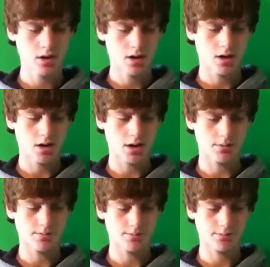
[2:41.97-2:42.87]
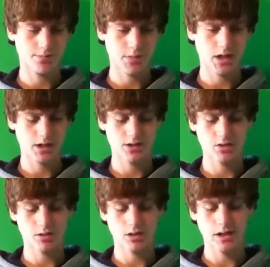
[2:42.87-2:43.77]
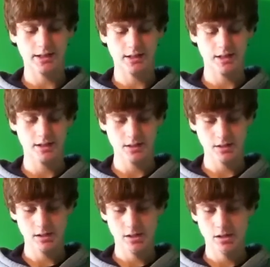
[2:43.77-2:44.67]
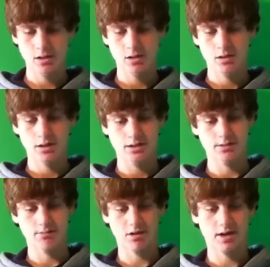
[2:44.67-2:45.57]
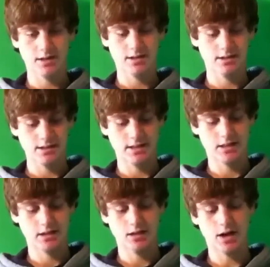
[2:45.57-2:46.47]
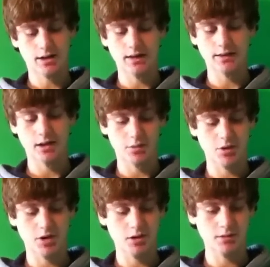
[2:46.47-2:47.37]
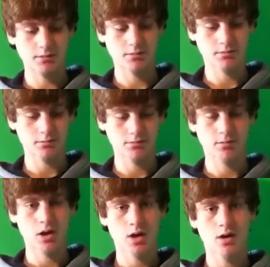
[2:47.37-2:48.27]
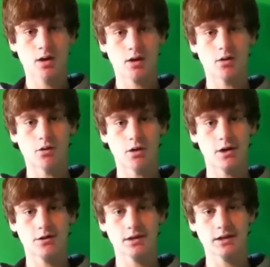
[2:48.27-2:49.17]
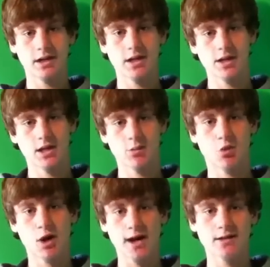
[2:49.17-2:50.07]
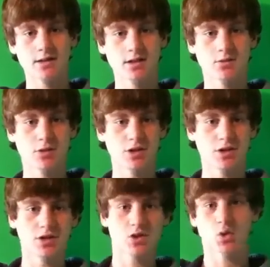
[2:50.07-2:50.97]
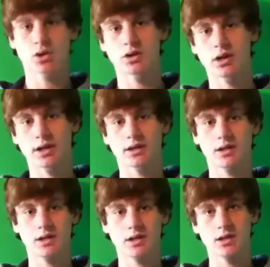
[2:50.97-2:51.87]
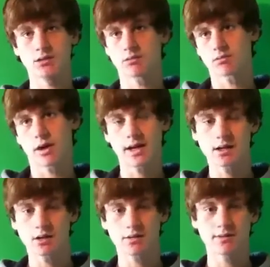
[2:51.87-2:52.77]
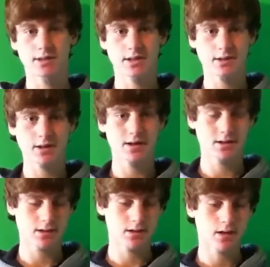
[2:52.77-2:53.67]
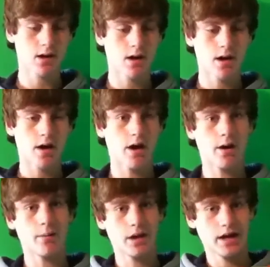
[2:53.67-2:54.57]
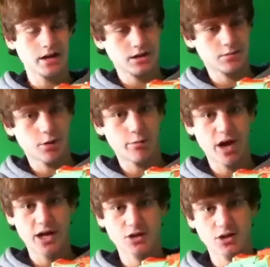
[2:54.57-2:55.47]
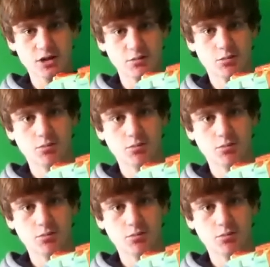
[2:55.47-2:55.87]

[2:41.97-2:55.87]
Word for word: Um, and it's sort of like this, except for it has the cocking thing up here. Or you can get the Praxis, which is sort of like the Raider of the series. Um, it has pump action. You